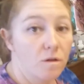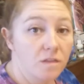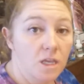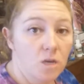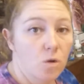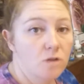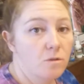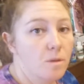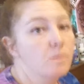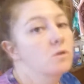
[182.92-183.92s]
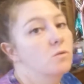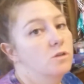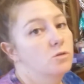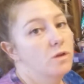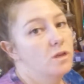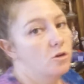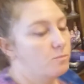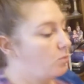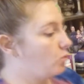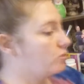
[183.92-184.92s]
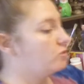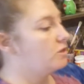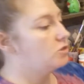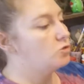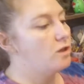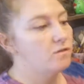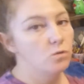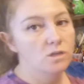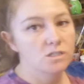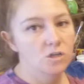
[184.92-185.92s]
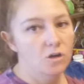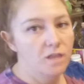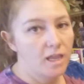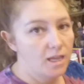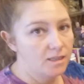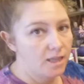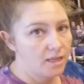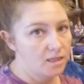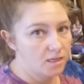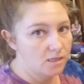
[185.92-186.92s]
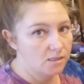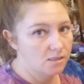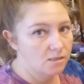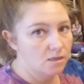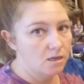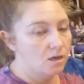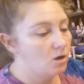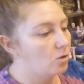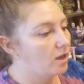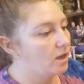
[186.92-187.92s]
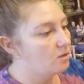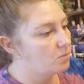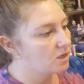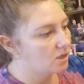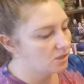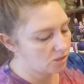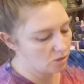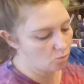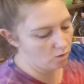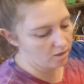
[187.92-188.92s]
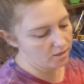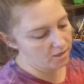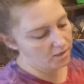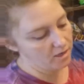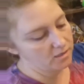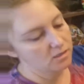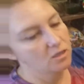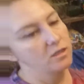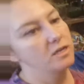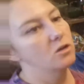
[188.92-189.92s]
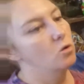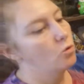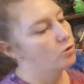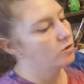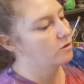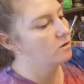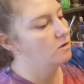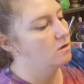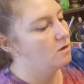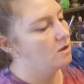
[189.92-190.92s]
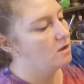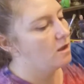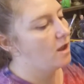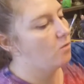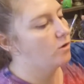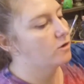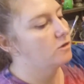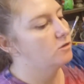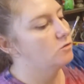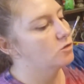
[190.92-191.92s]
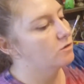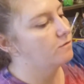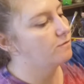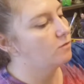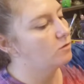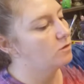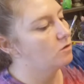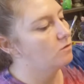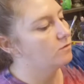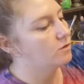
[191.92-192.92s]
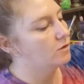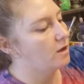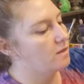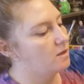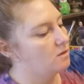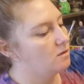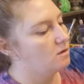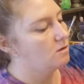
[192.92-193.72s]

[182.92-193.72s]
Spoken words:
One thing you want to remember when doing your border is you never want to start on the end like this, okay? Because you want a nice clean corner, and what you're going to do is you're going to fold it over and then